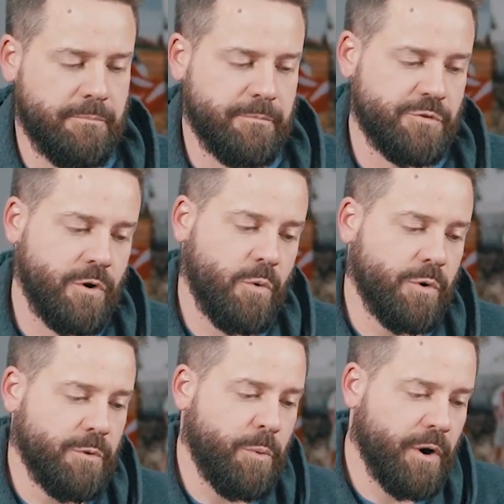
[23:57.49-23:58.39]
So
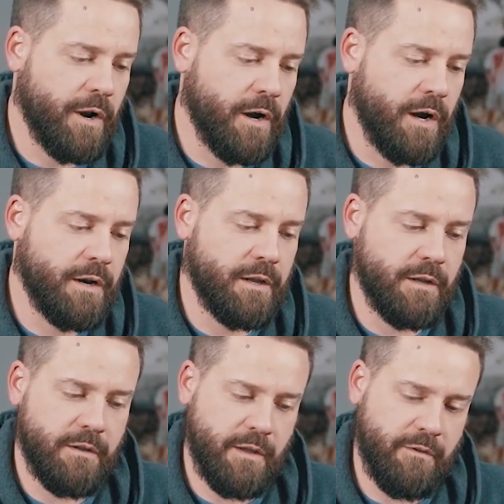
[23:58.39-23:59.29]
when you put it on,
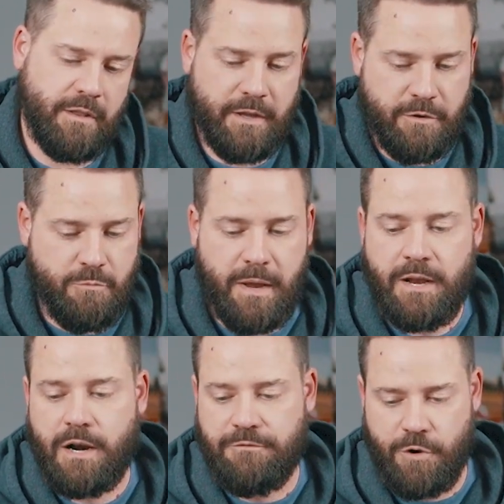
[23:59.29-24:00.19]
like you may not have